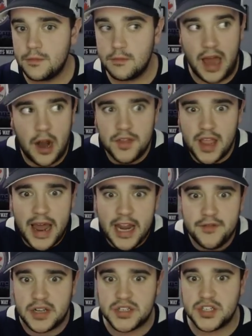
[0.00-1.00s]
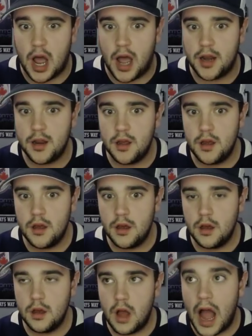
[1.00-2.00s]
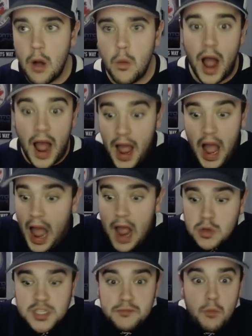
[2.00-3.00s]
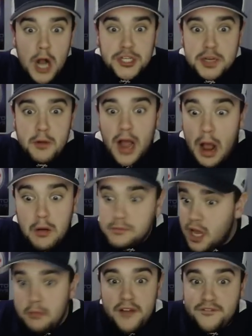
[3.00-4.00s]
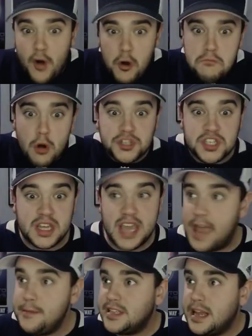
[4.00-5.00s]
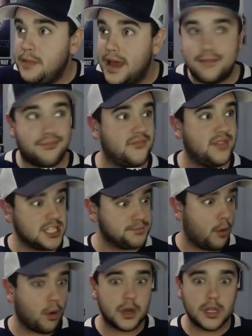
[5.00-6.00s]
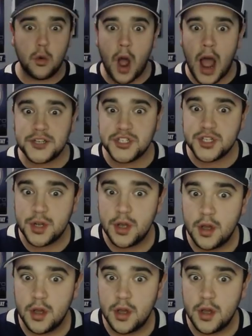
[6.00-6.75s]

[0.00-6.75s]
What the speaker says: I don't think any of us saw it. I was on my phone most of the game because I'm like, this is boring to watch.